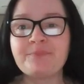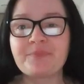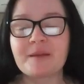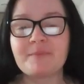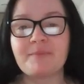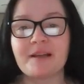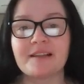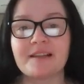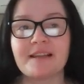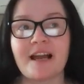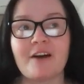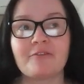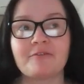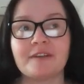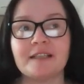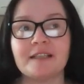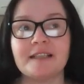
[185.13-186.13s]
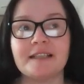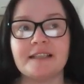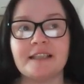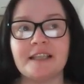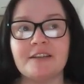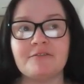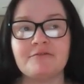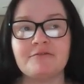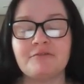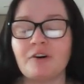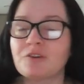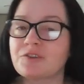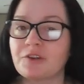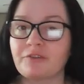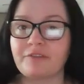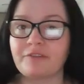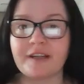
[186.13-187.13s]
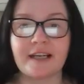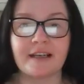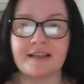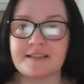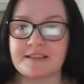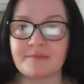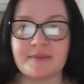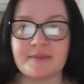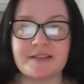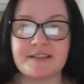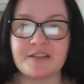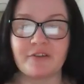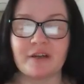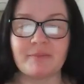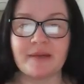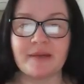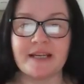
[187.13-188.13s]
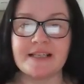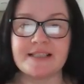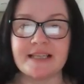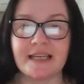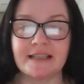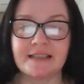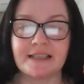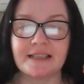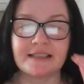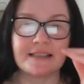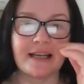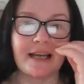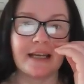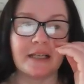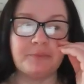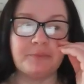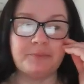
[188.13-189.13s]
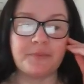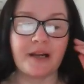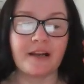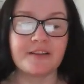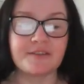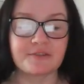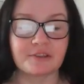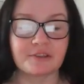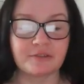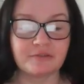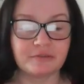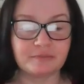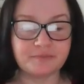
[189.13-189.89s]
But now really the photorealism is so amazing that I sort of